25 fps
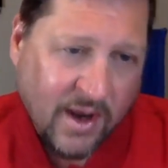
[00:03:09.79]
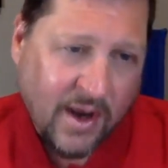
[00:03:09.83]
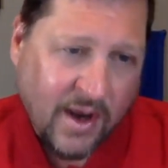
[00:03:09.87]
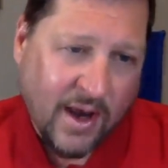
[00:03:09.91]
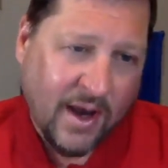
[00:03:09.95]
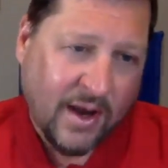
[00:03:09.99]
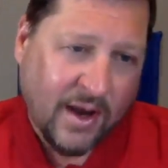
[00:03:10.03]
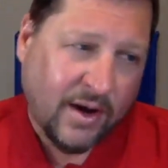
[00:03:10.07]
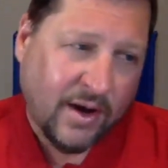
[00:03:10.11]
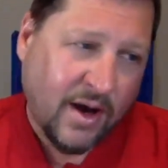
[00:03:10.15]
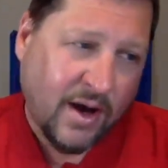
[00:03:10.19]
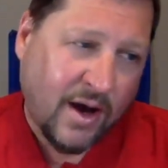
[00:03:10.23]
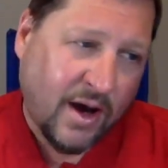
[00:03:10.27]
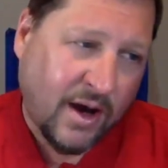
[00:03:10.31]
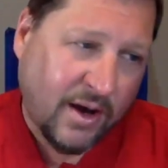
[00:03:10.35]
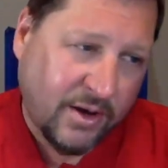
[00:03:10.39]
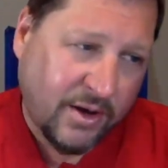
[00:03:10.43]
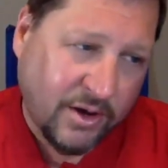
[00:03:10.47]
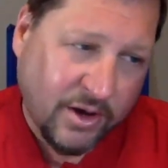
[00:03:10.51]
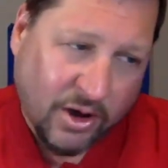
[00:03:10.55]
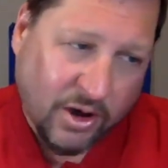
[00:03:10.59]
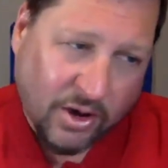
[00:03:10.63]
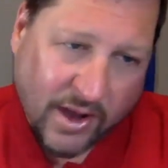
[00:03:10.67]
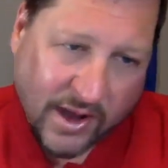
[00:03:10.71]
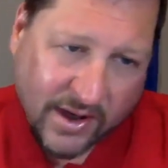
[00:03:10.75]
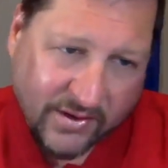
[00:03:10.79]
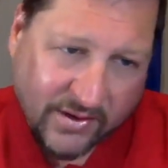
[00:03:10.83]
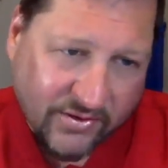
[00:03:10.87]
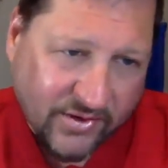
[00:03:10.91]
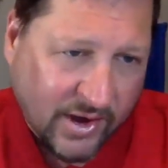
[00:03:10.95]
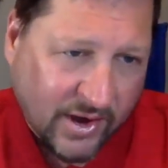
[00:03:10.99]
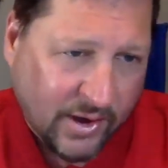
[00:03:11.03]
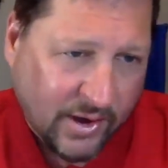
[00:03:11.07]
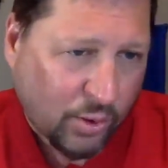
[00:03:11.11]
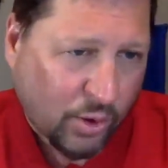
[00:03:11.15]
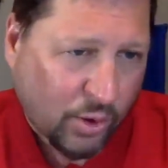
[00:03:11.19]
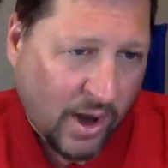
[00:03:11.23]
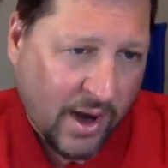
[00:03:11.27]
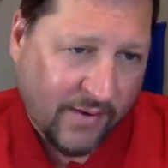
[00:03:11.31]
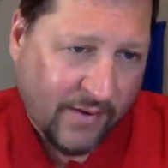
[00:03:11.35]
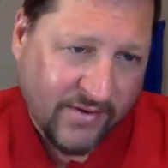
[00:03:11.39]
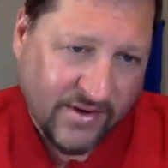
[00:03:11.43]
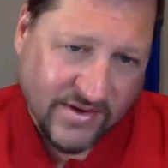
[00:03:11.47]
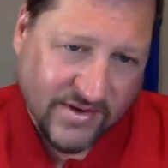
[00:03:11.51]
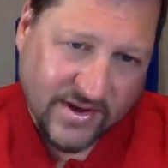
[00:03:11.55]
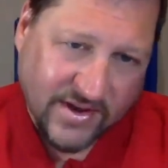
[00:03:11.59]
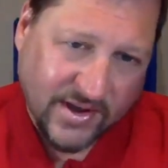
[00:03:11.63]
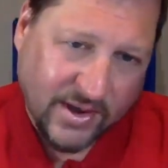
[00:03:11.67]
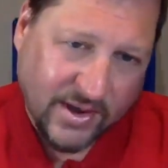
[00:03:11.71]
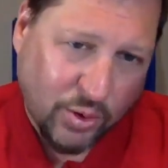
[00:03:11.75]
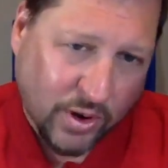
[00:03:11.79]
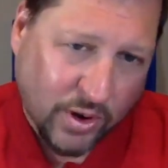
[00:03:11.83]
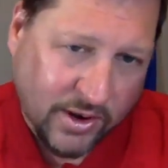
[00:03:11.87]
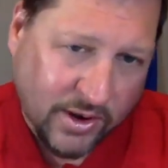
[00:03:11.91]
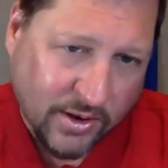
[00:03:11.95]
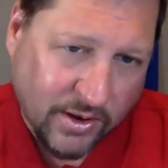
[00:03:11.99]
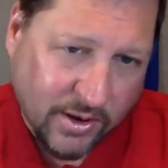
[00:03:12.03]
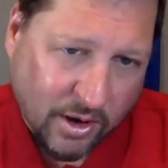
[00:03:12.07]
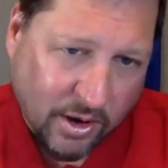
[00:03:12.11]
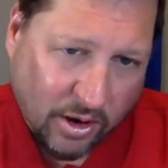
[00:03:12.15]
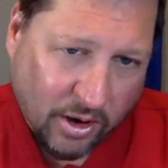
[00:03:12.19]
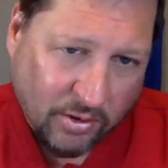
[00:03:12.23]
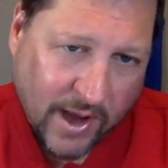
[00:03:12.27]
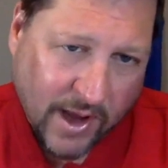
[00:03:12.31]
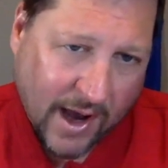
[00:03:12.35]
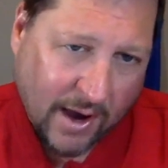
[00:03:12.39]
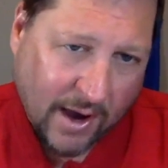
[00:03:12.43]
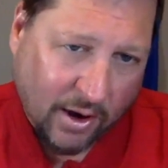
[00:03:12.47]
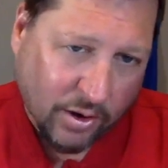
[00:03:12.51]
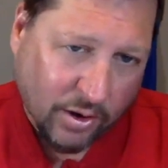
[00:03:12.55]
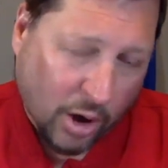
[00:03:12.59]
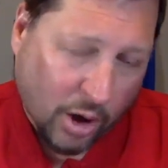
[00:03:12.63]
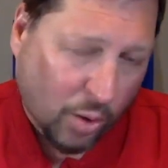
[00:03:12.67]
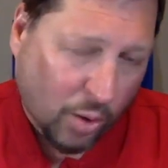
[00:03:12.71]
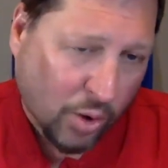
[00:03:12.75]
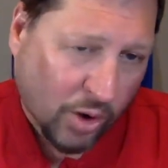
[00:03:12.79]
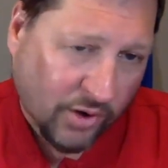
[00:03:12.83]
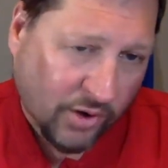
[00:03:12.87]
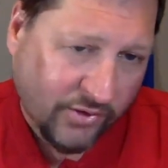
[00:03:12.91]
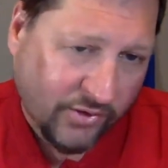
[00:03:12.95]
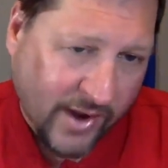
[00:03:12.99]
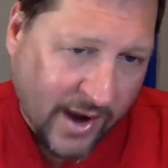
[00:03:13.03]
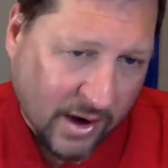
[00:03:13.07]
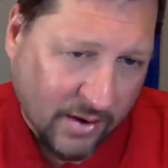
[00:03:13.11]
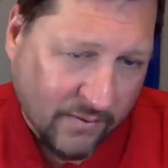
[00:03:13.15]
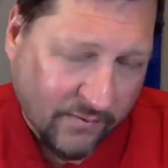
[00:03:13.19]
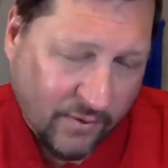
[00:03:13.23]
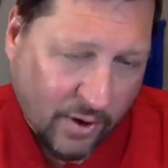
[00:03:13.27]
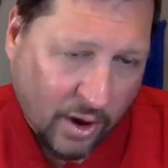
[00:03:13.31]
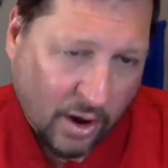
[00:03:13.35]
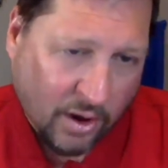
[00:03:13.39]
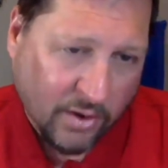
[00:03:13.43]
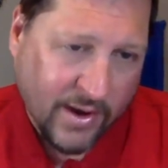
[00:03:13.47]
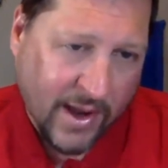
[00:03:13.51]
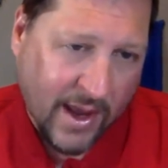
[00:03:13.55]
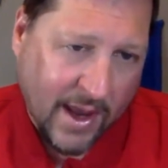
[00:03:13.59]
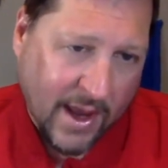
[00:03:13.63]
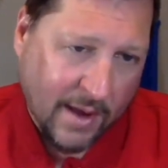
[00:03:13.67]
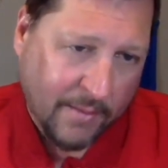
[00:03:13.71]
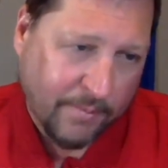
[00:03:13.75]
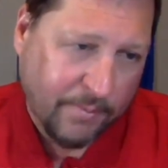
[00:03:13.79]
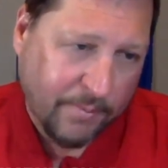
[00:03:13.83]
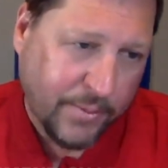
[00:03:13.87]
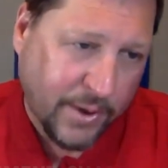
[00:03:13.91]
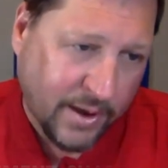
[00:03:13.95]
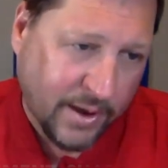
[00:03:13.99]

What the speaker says: And, you know, like I said, we'll have to see how it all works out in fall camp.